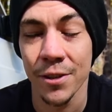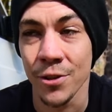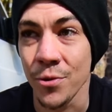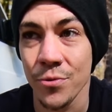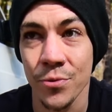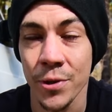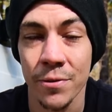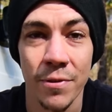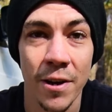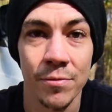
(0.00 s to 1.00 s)
you know, 3 to
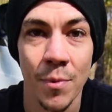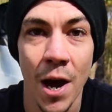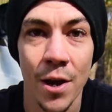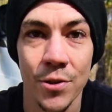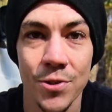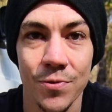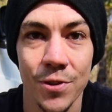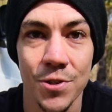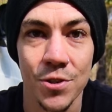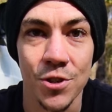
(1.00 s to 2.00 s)
5 miles
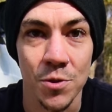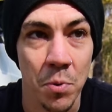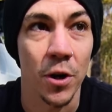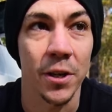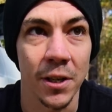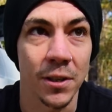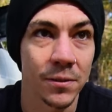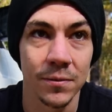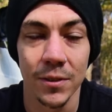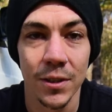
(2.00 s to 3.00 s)
versus just parking
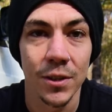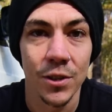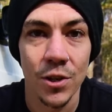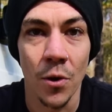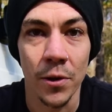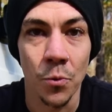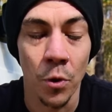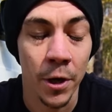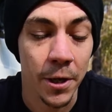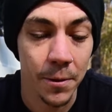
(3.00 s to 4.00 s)
and going to
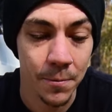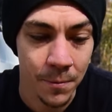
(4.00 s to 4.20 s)
work.